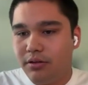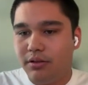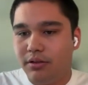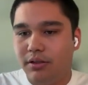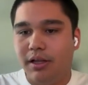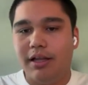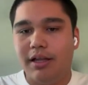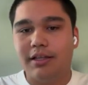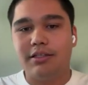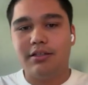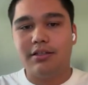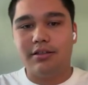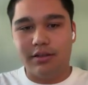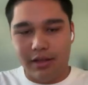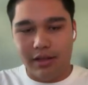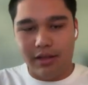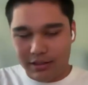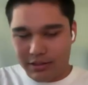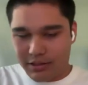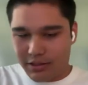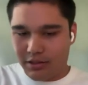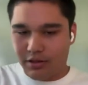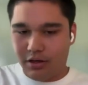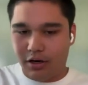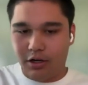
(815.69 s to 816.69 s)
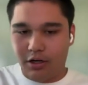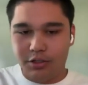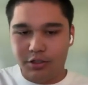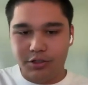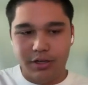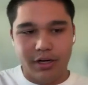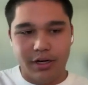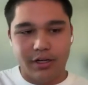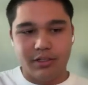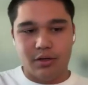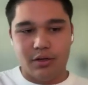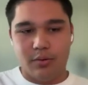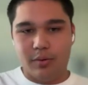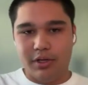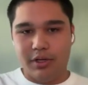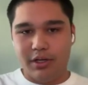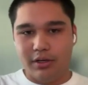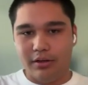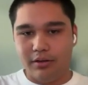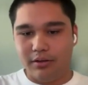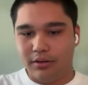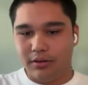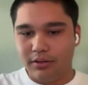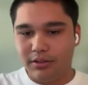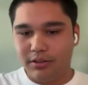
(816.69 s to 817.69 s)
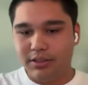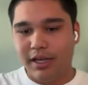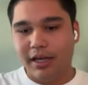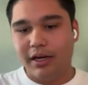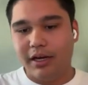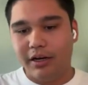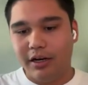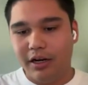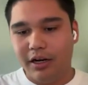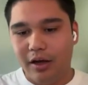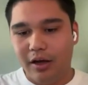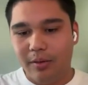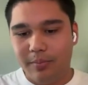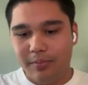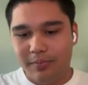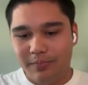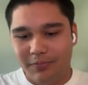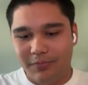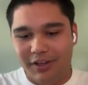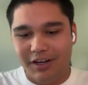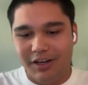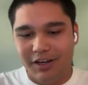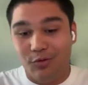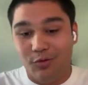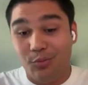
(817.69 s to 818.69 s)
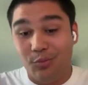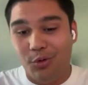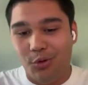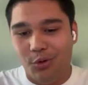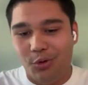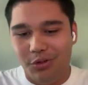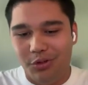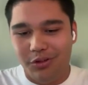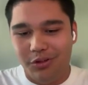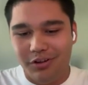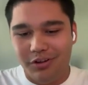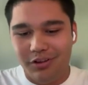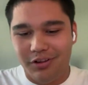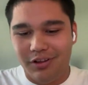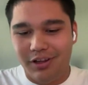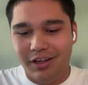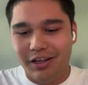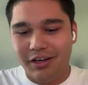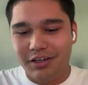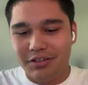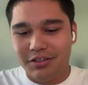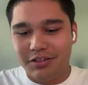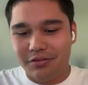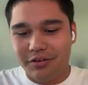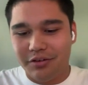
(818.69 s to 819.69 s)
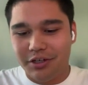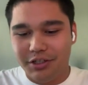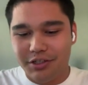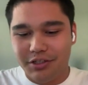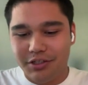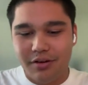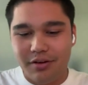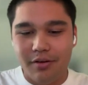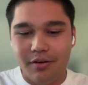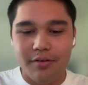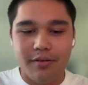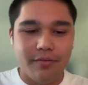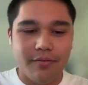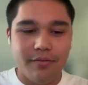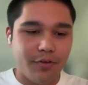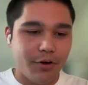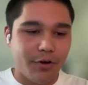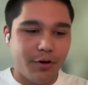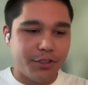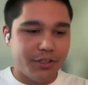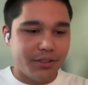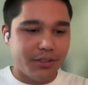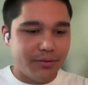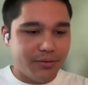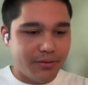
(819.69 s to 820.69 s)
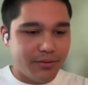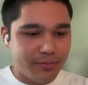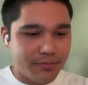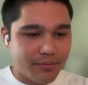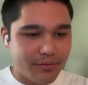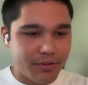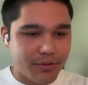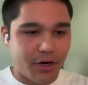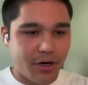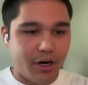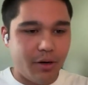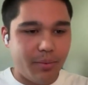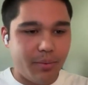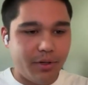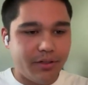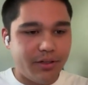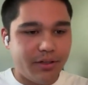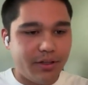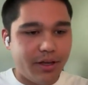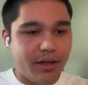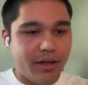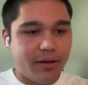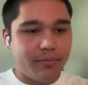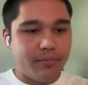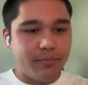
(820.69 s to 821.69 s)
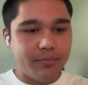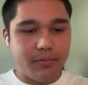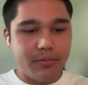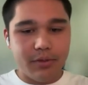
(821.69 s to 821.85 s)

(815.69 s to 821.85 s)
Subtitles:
That's the contract, so we can set it up. I didn't pull the latest version. Sorry about that.